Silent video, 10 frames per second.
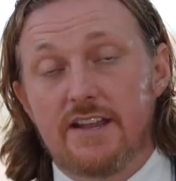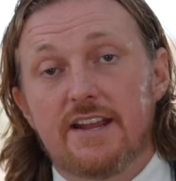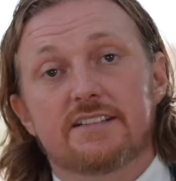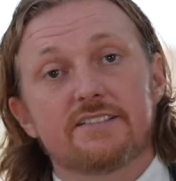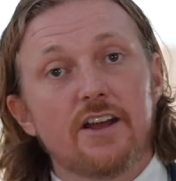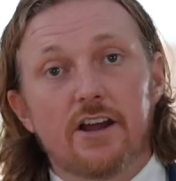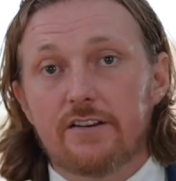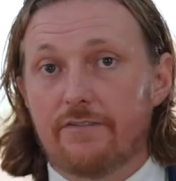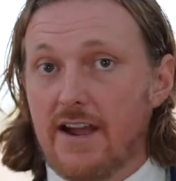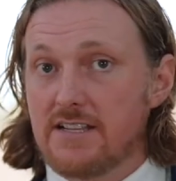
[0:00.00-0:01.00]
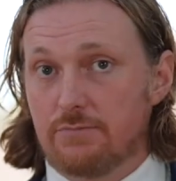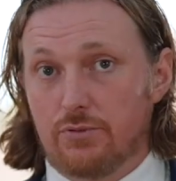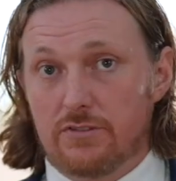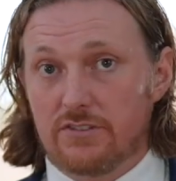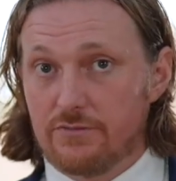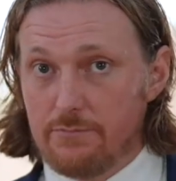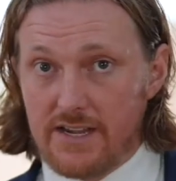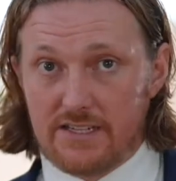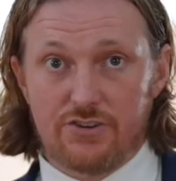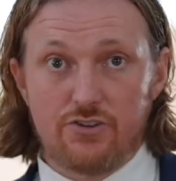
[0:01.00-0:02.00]
it's not advisable to
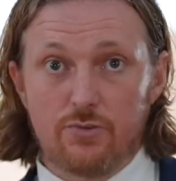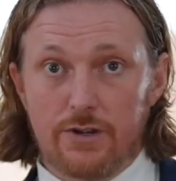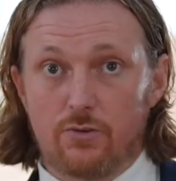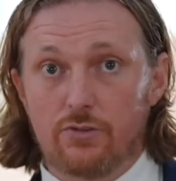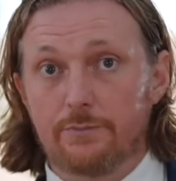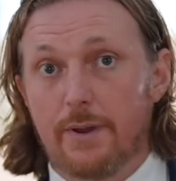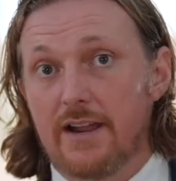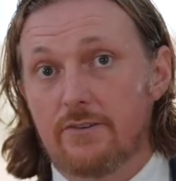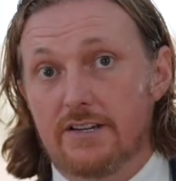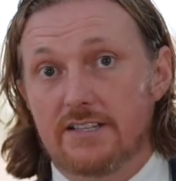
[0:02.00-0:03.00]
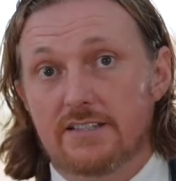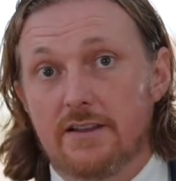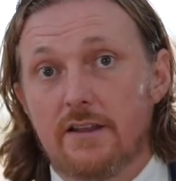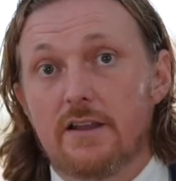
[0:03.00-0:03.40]
mix new and old batteries